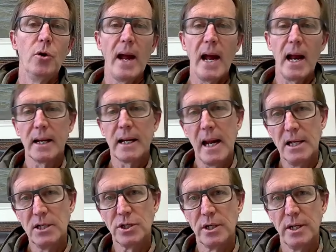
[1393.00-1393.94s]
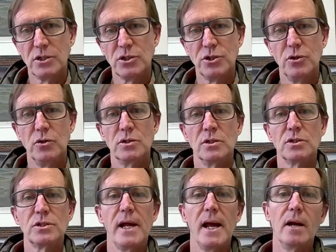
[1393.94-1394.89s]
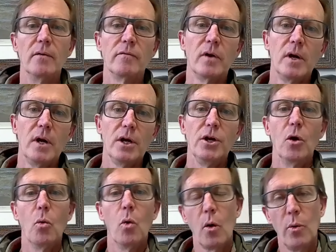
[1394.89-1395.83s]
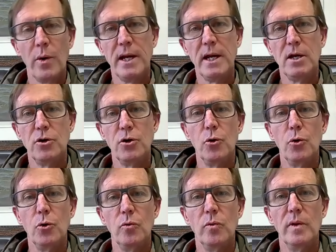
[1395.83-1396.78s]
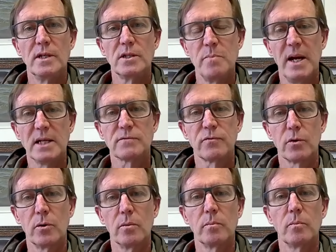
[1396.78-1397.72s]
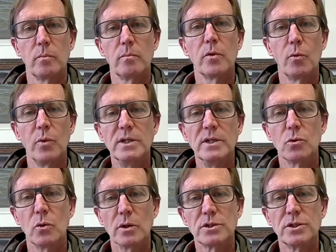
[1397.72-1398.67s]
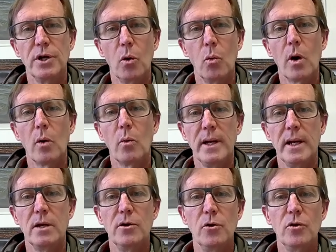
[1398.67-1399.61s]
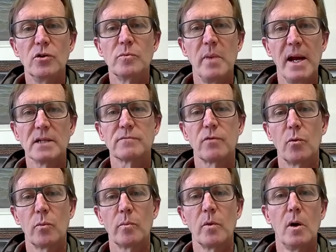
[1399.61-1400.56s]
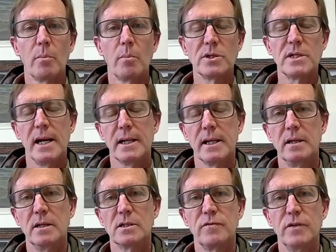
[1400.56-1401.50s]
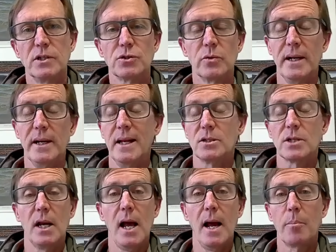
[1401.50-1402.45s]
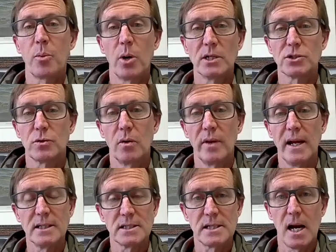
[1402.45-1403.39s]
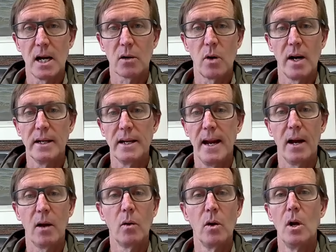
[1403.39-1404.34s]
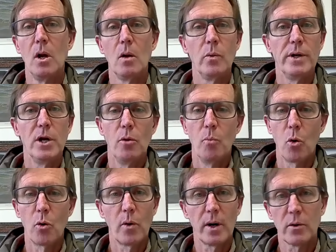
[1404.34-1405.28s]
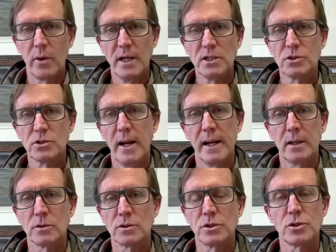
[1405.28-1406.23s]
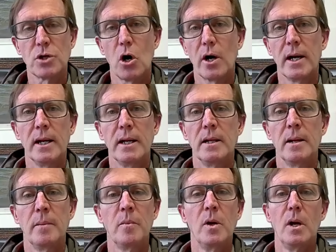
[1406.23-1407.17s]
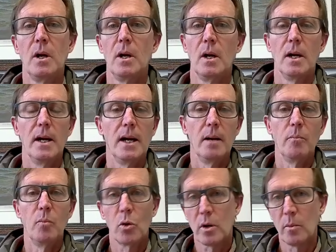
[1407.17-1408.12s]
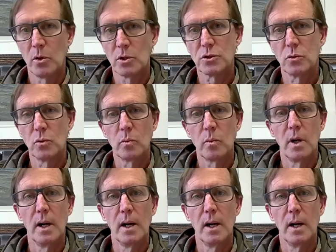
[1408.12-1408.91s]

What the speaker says: allocation issues instead of, what do we need to do that's best for the resource? What do we need to do that's best for protecting this fishery? And there's a lot of pressure on that stock right now. We know more recreational anglers are targeting them. More commercial